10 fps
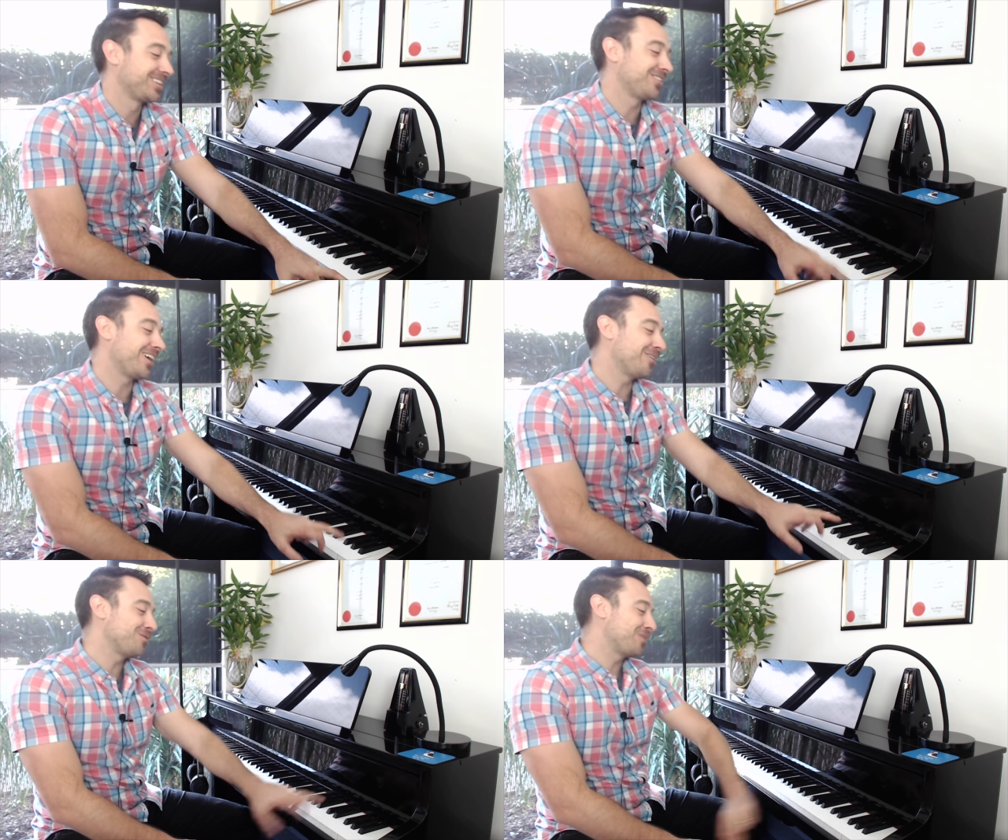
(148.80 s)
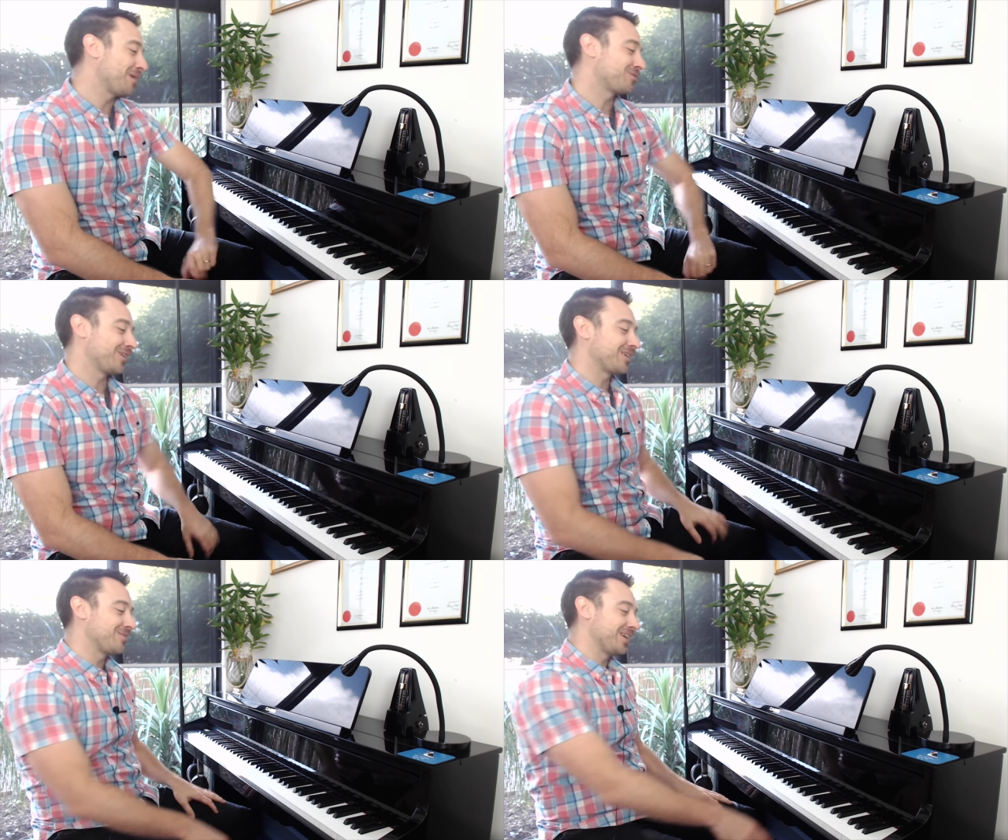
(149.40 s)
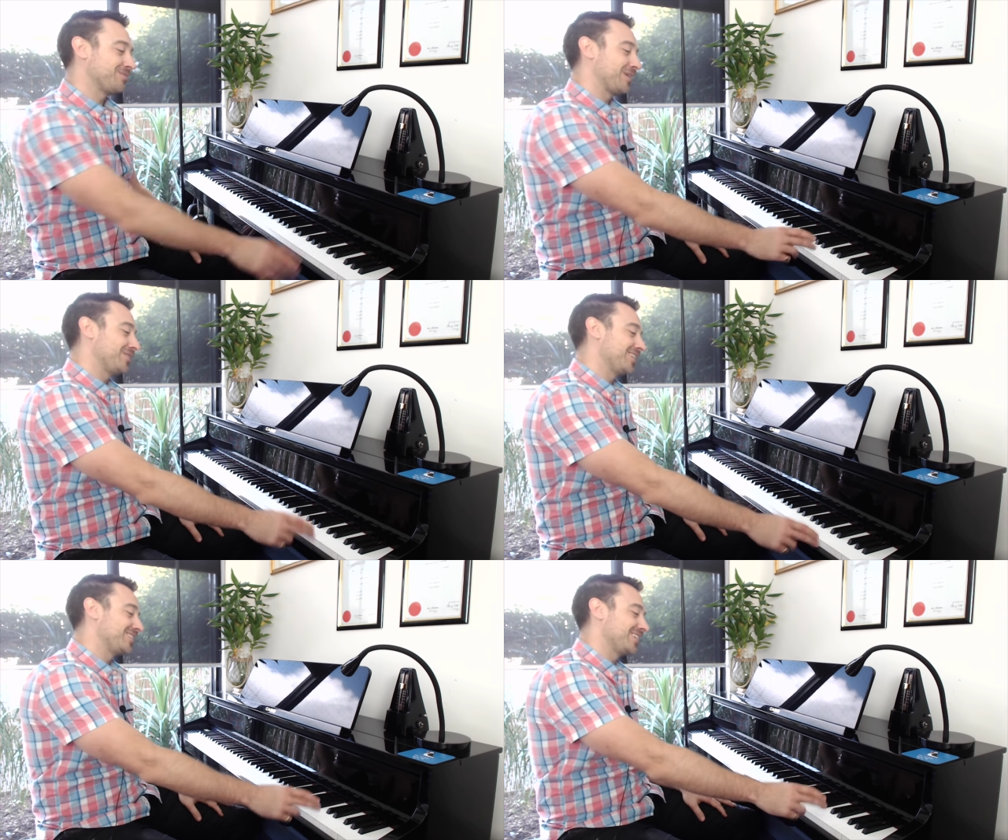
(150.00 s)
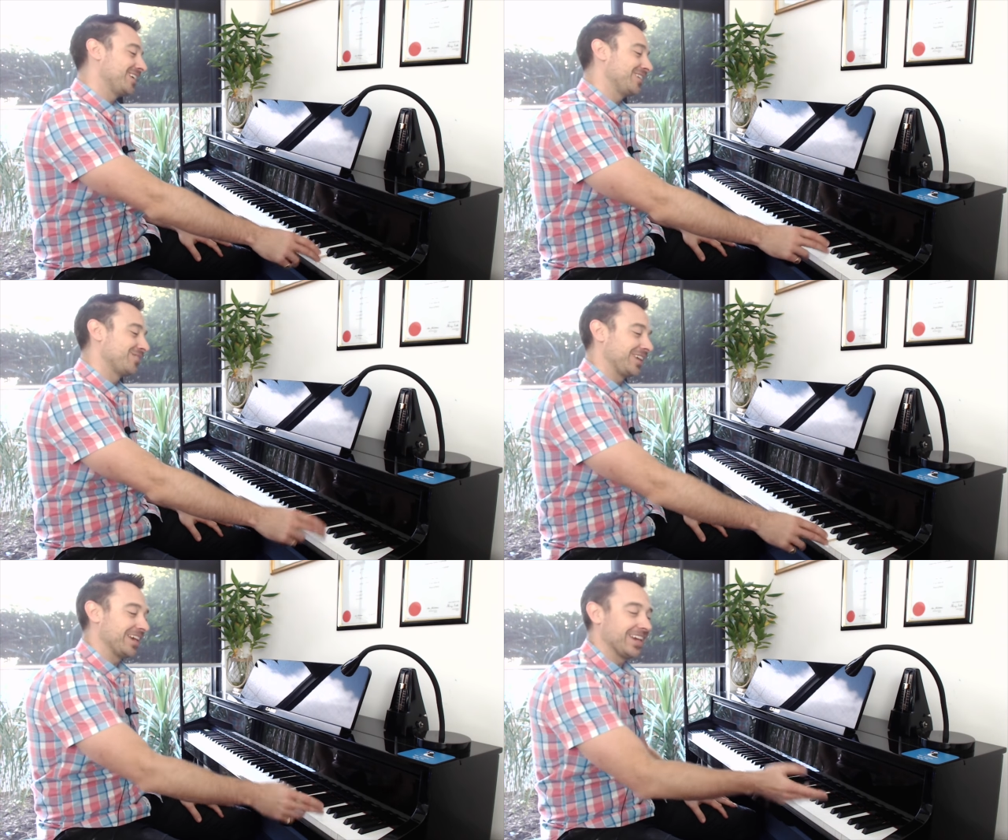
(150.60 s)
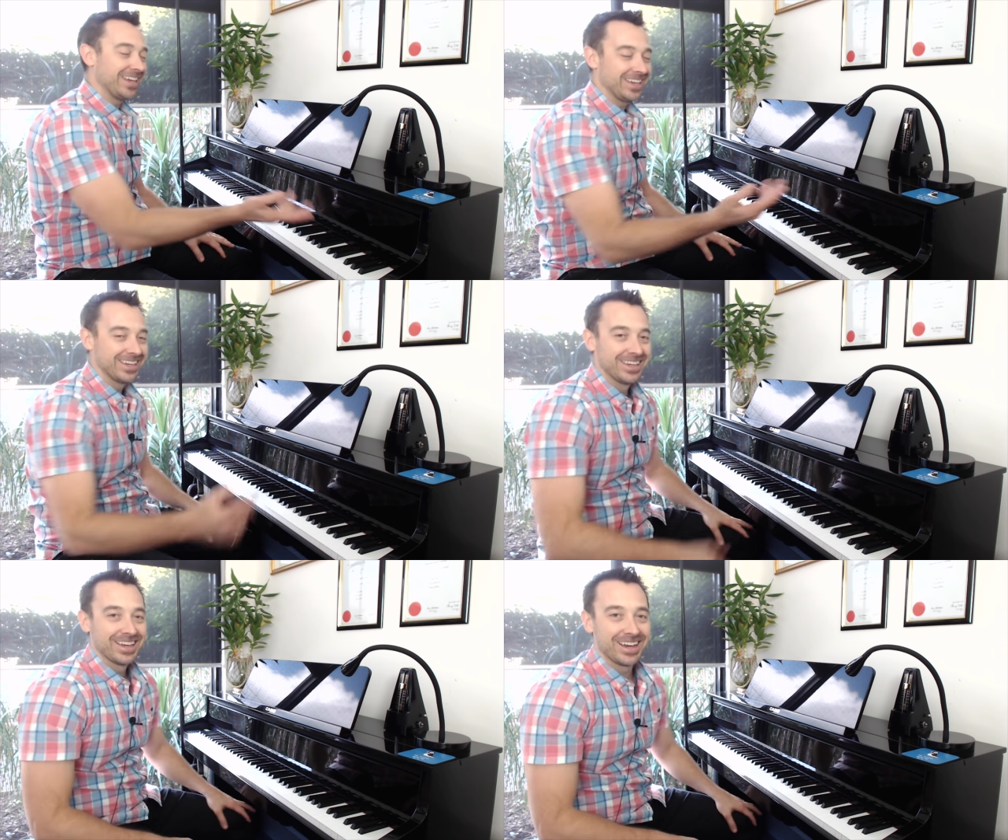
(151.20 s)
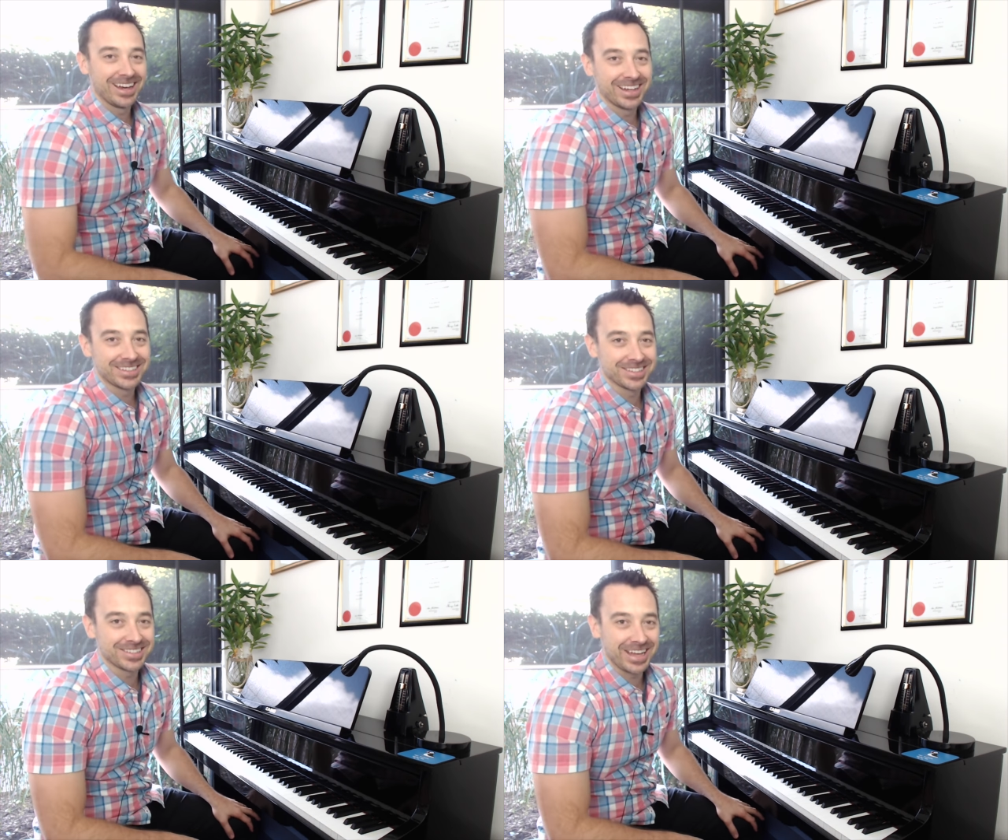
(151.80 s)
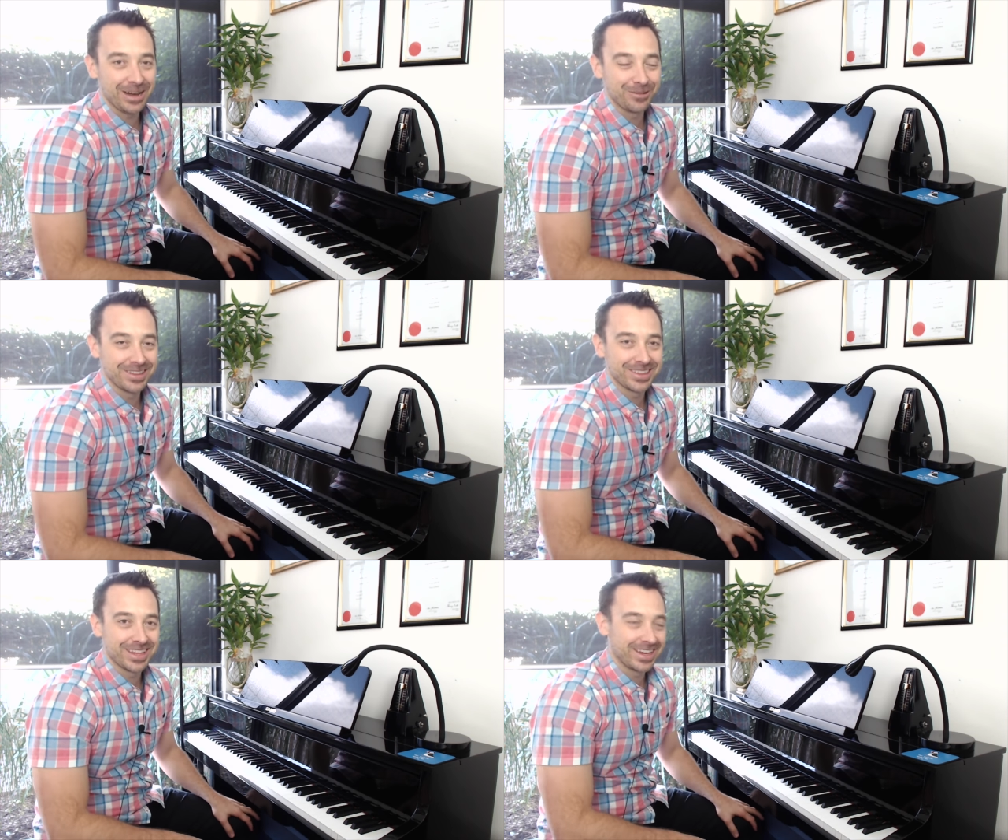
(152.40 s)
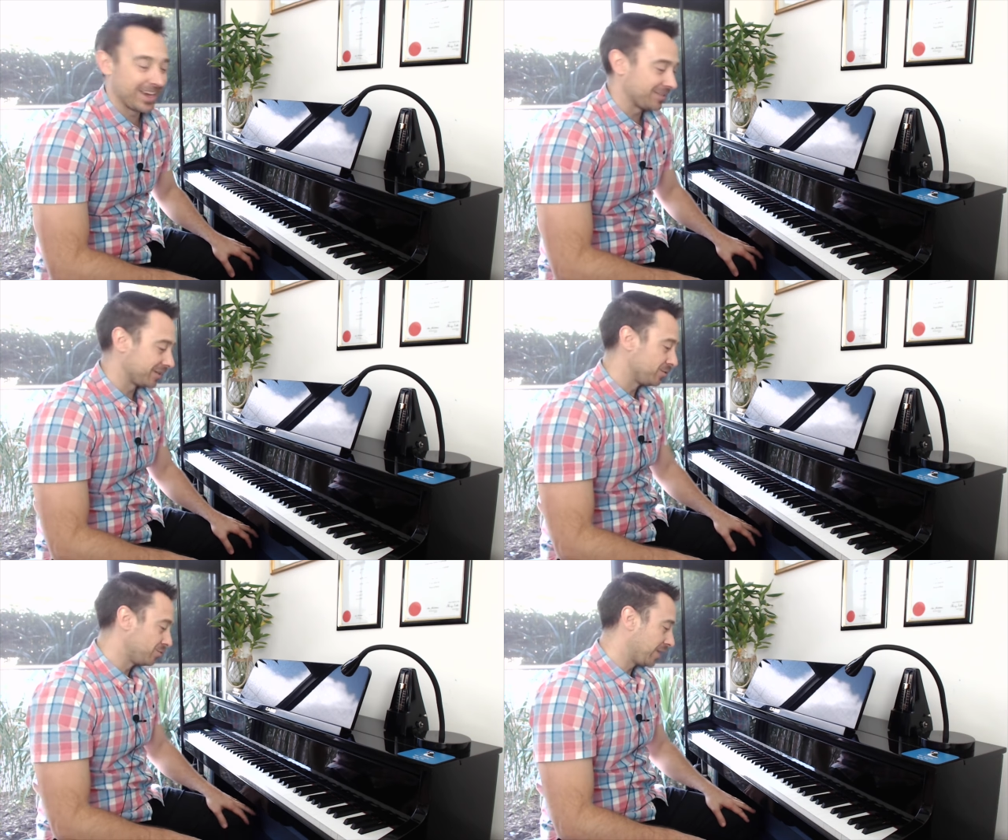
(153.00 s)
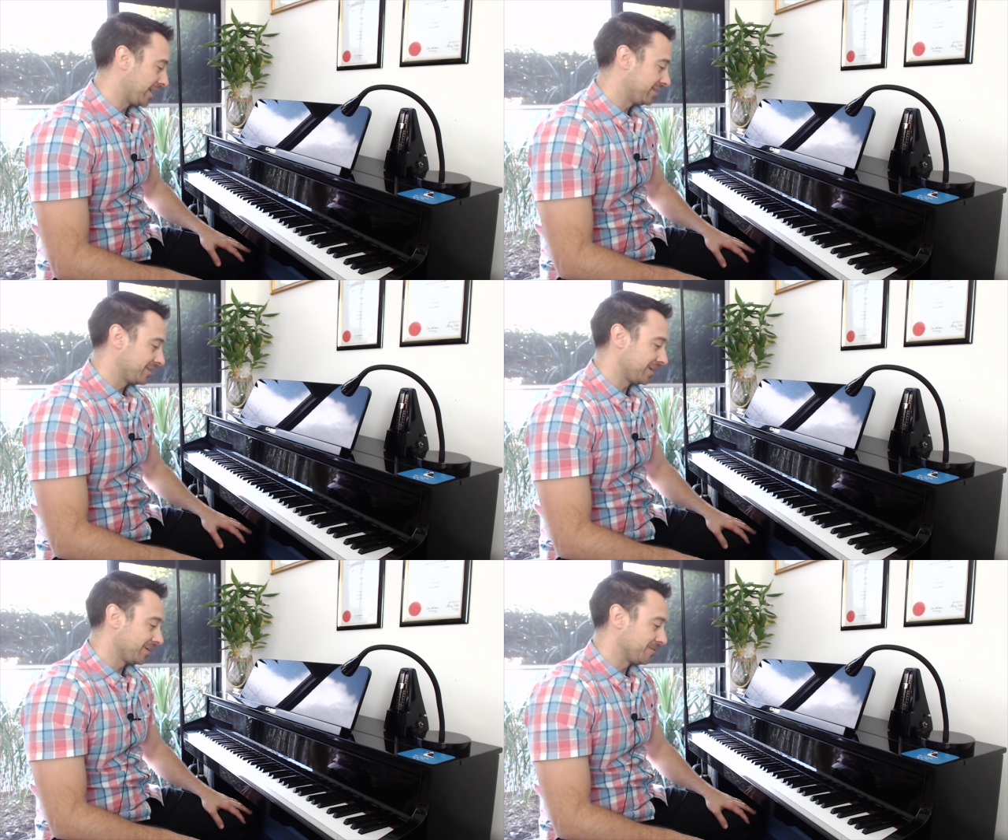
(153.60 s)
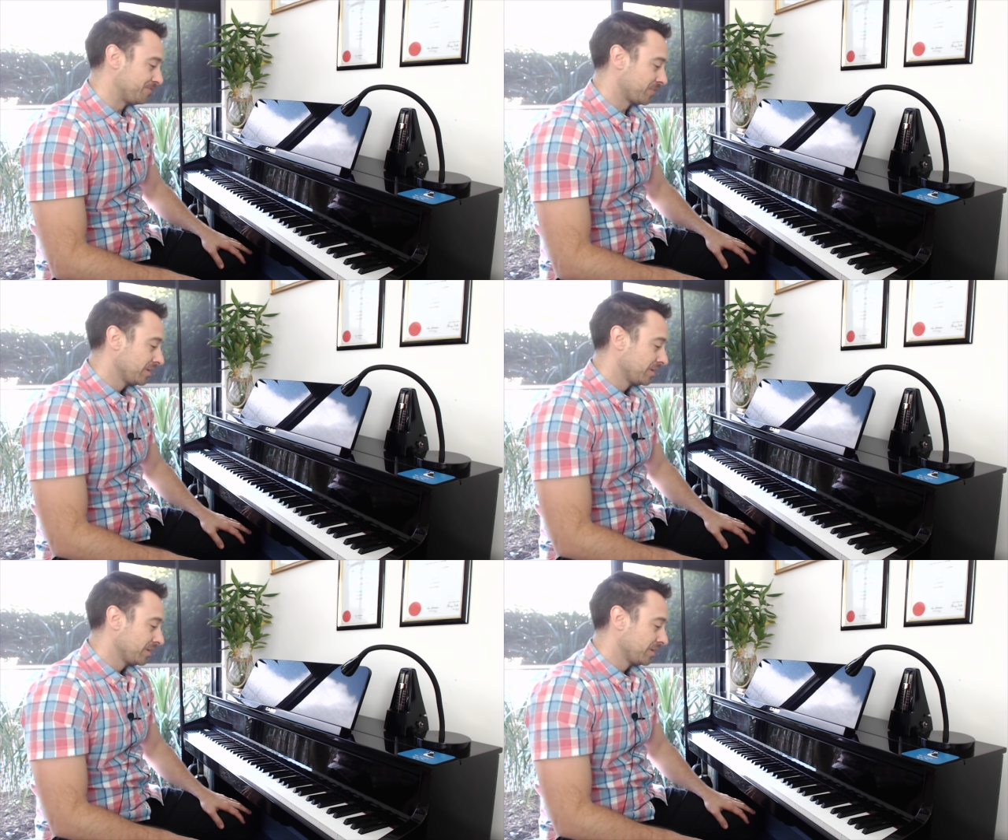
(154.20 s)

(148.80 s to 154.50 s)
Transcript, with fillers: So I would perhaps recommend maybe the D or the E to start with as a good way to go.